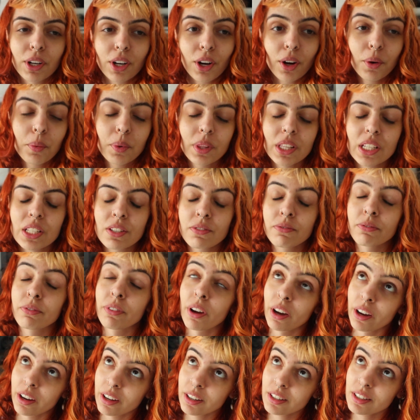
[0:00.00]
going to go with this
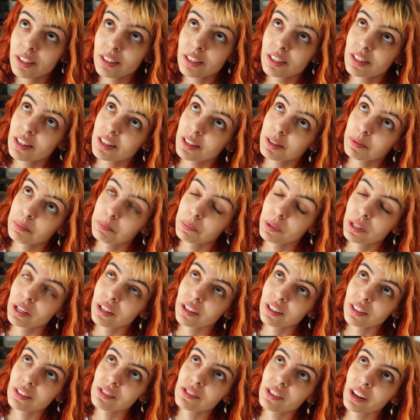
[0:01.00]
first,
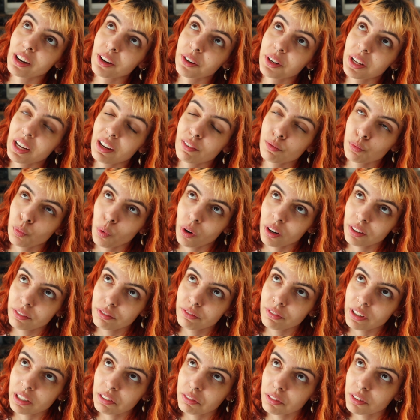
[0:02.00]
because I only have one
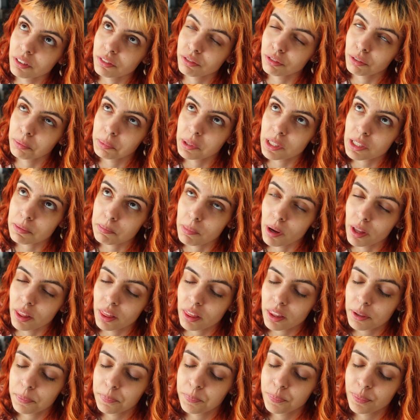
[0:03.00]
favorite from this
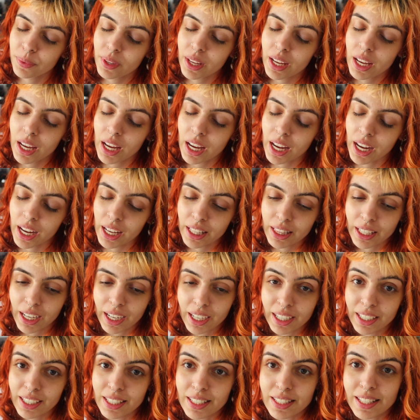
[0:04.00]
month, and
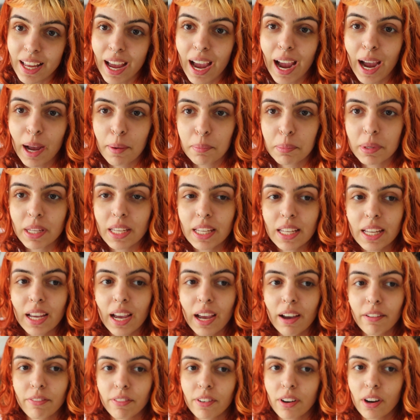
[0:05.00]
that is Happy
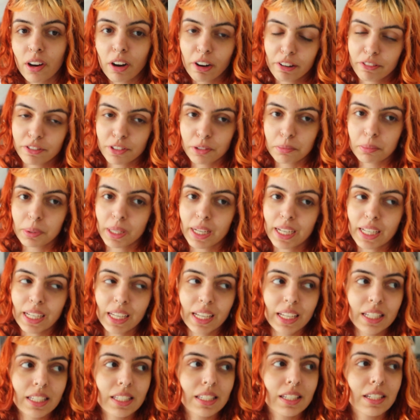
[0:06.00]
Ever After
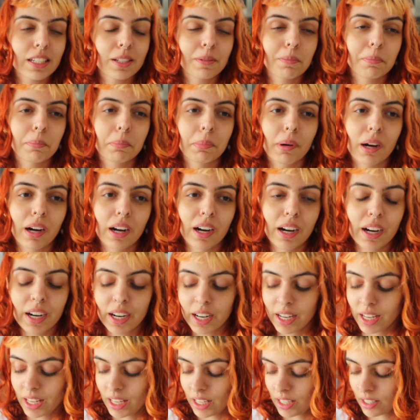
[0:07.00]
Playlist
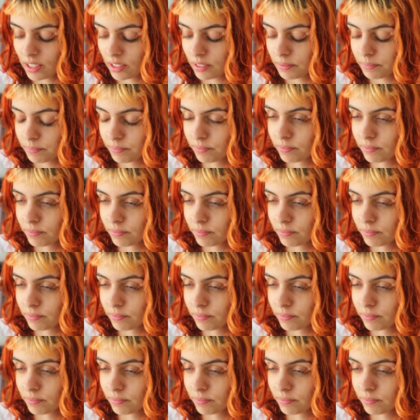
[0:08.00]
by...